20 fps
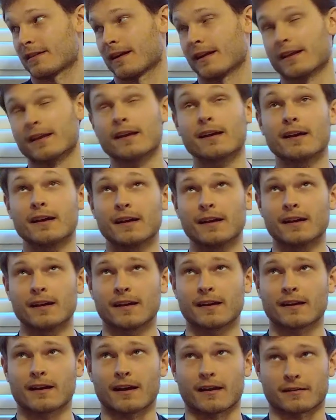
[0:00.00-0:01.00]
I
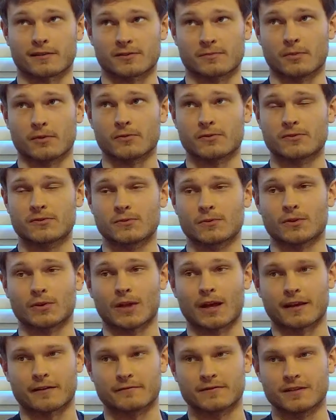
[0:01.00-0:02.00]
got exposed to a
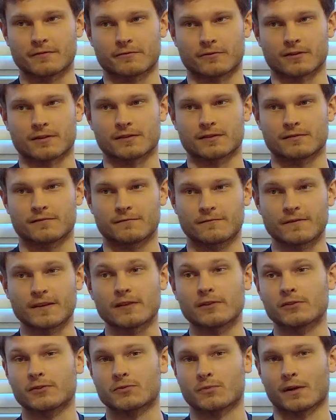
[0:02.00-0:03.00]
lot of different
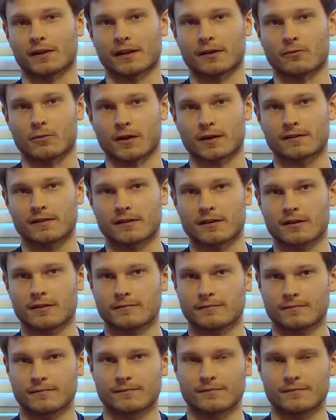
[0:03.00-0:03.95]
fields while I worked there,